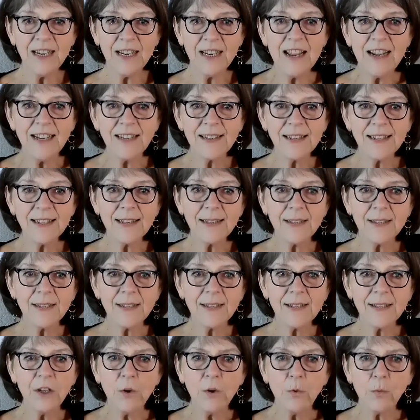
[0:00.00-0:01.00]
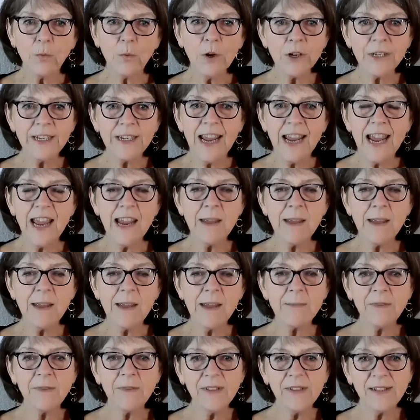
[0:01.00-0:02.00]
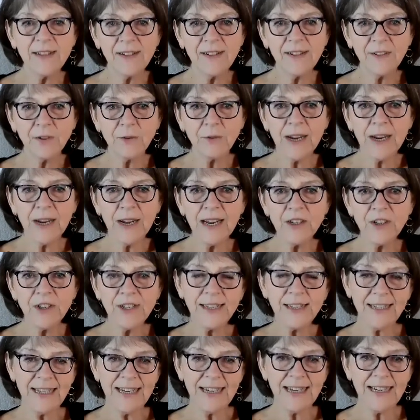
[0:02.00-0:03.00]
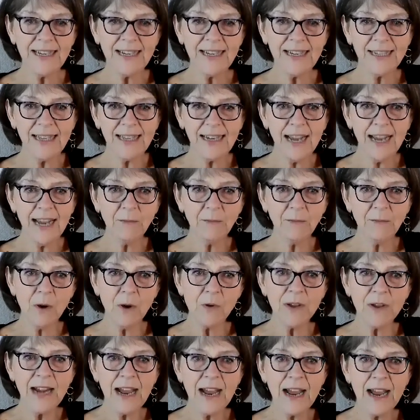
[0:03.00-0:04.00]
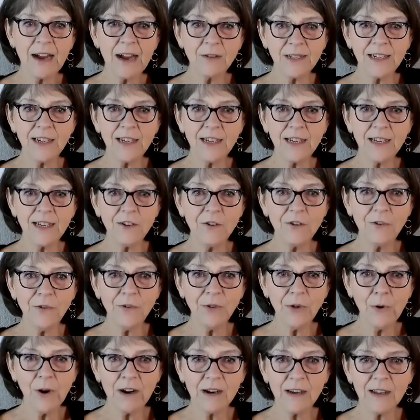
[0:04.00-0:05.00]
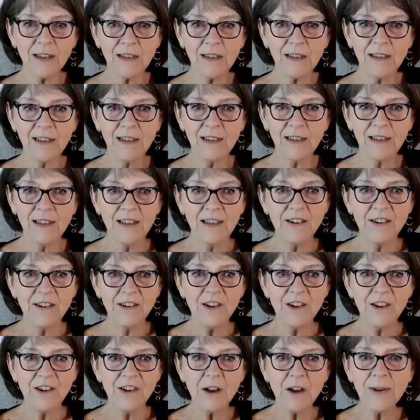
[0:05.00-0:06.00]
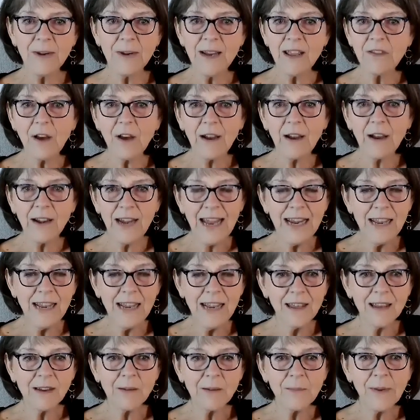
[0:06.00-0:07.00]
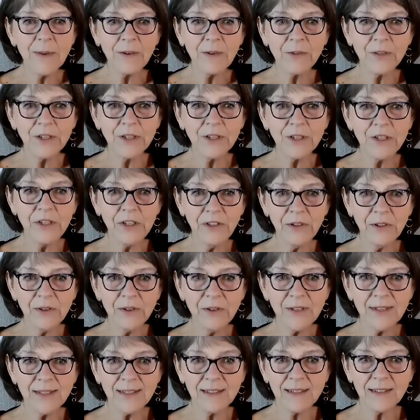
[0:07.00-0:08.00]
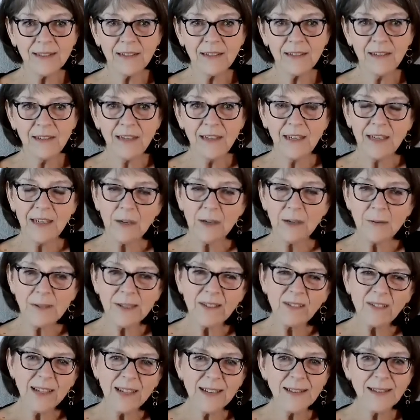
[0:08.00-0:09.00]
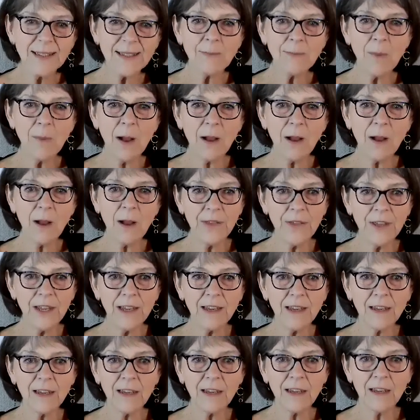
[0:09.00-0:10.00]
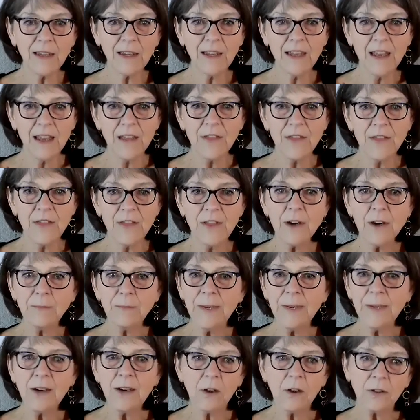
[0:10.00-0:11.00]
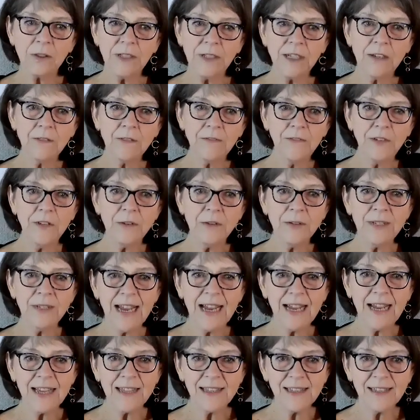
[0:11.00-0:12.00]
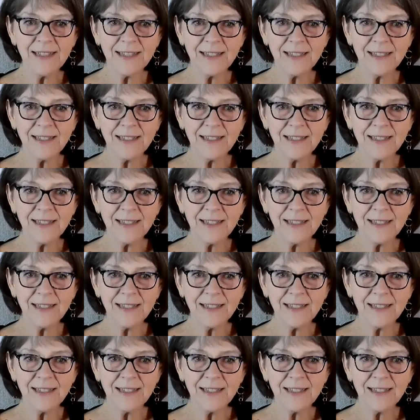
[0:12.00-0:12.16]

He says, word came of a strange disease that had broken out in New York. Nobody thought anything about the news. It was only a small thing. There had been only a few deaths.